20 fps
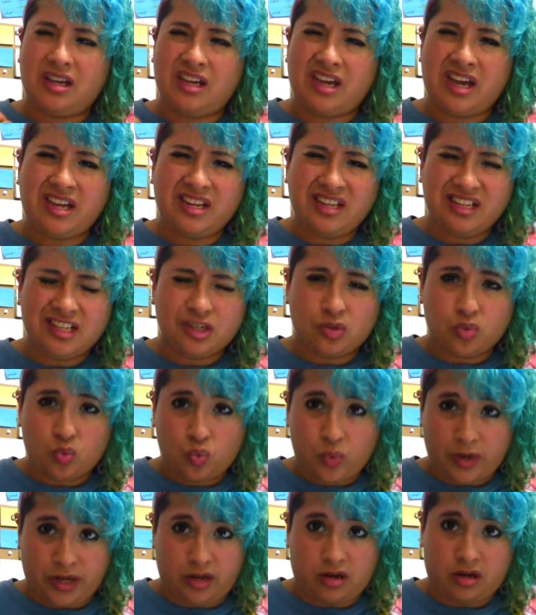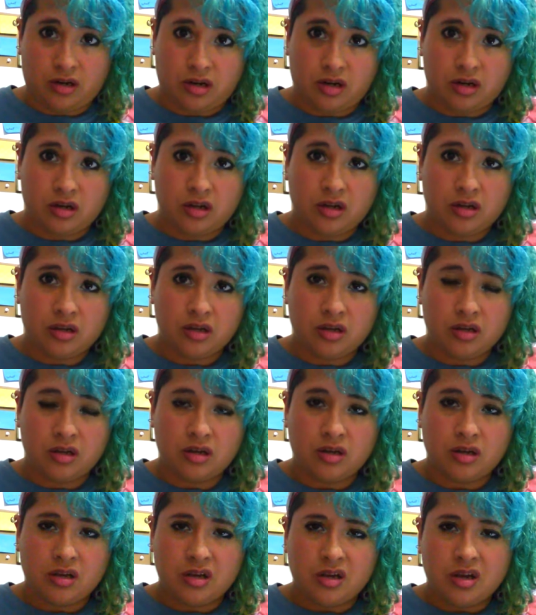And it's weird
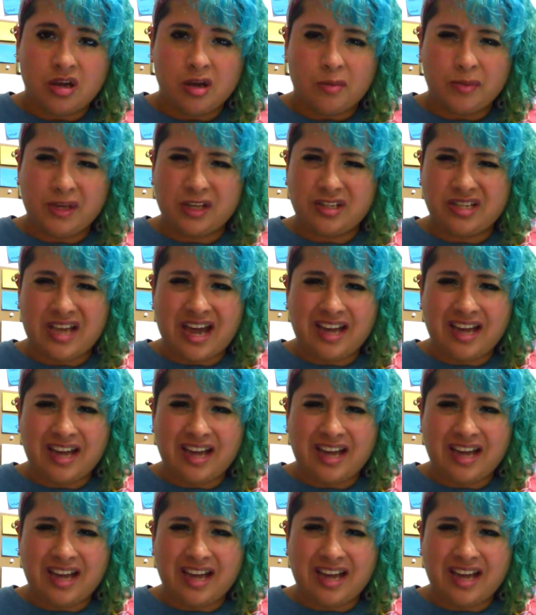because